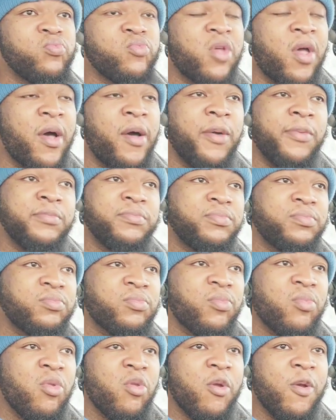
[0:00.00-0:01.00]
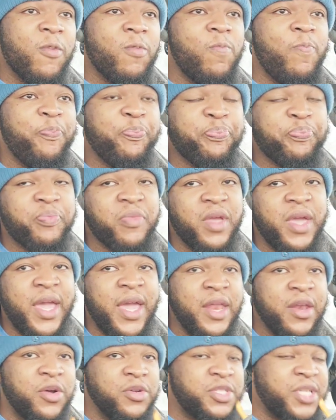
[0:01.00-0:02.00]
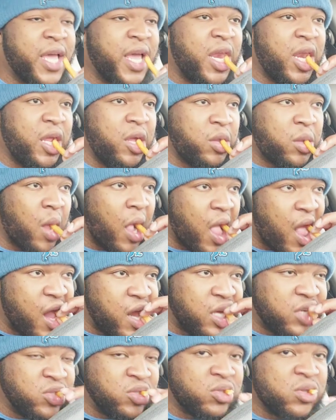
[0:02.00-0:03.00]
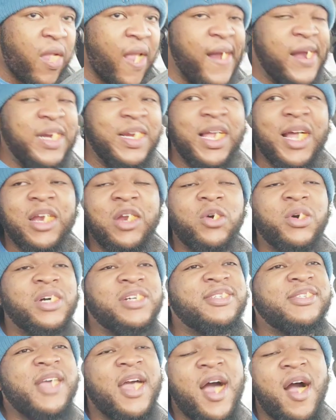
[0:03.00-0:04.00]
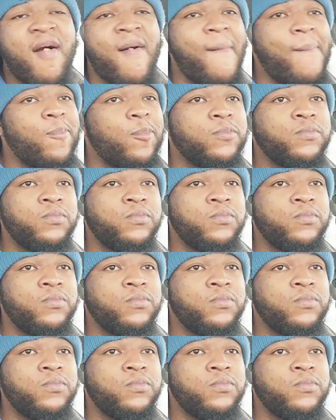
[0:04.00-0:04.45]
So he ain't no saint neither. And he ain't got nowhere else to go.